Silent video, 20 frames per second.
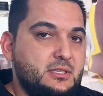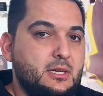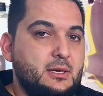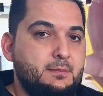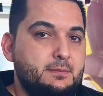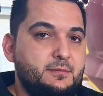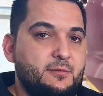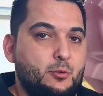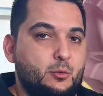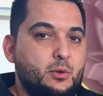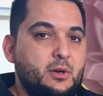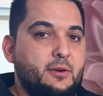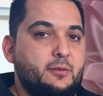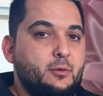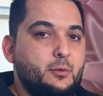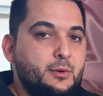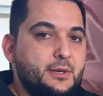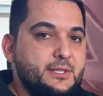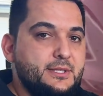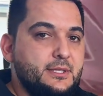up for whatever
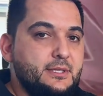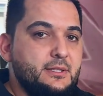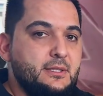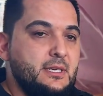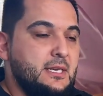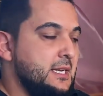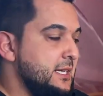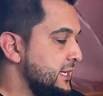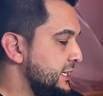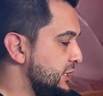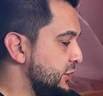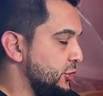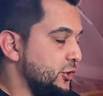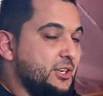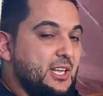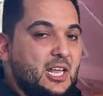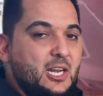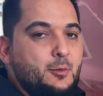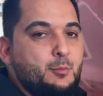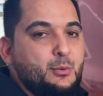reason, your
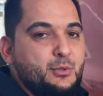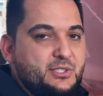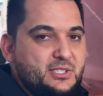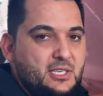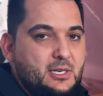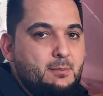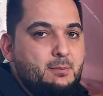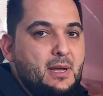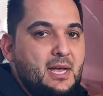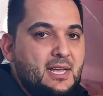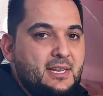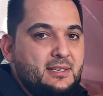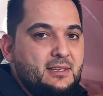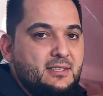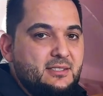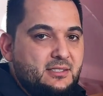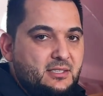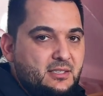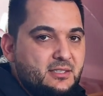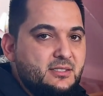caliper is going to bind,
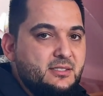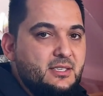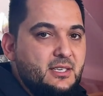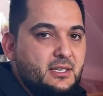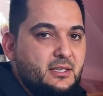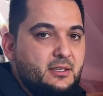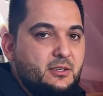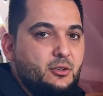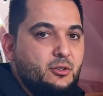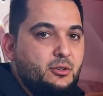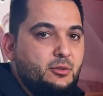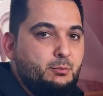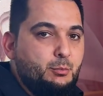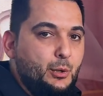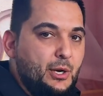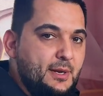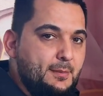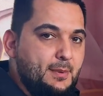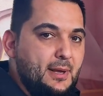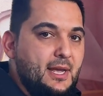it's going to stick, your
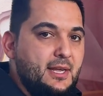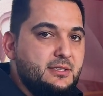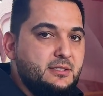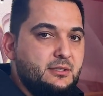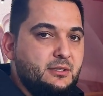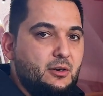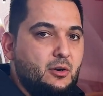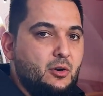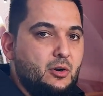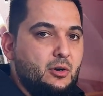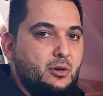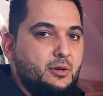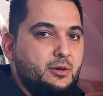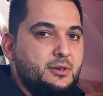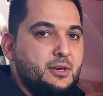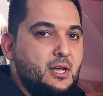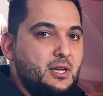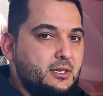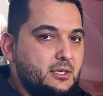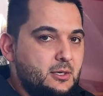brake pads are
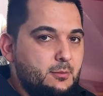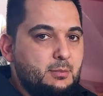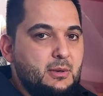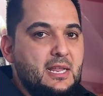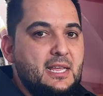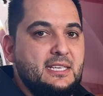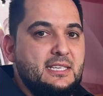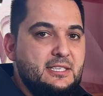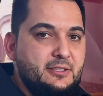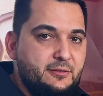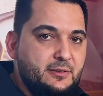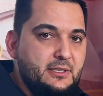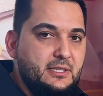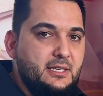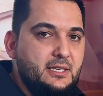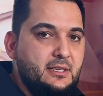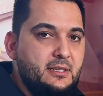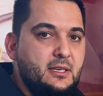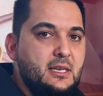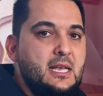not going to apply
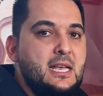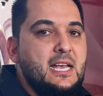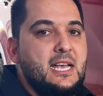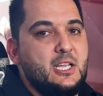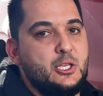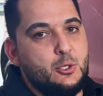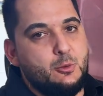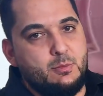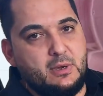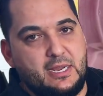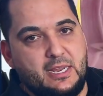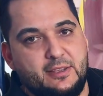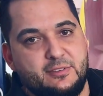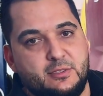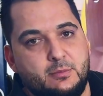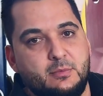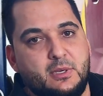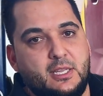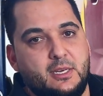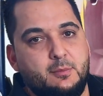evenly, and you might have
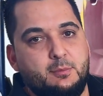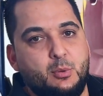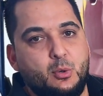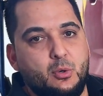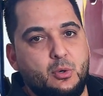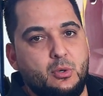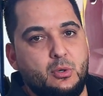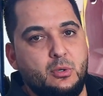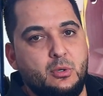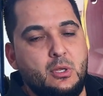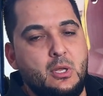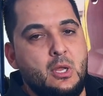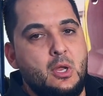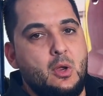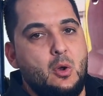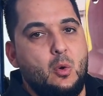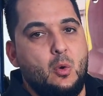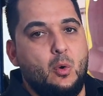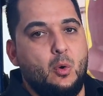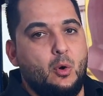some kind of pull,
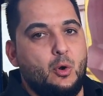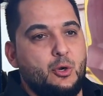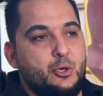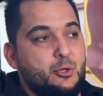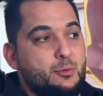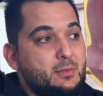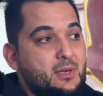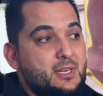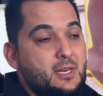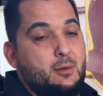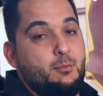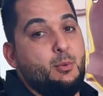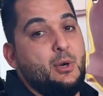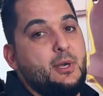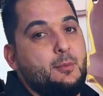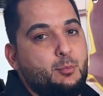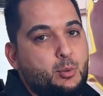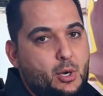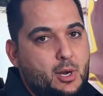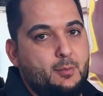or you might not
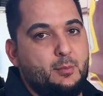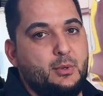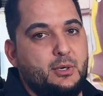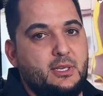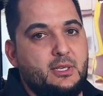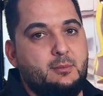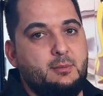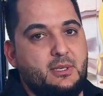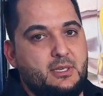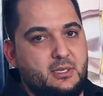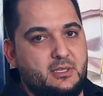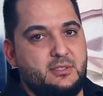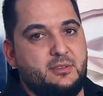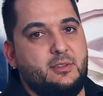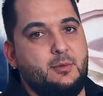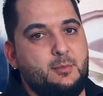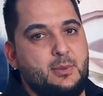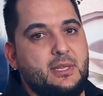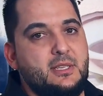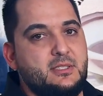brake properly because of
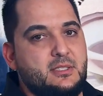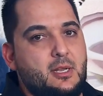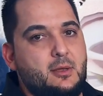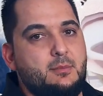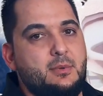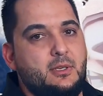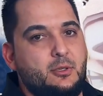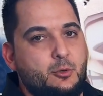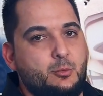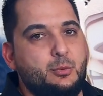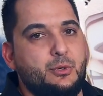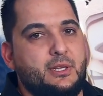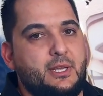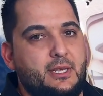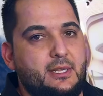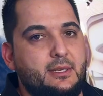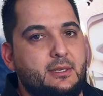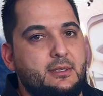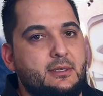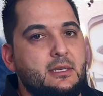the pins not being
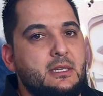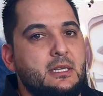lubricated.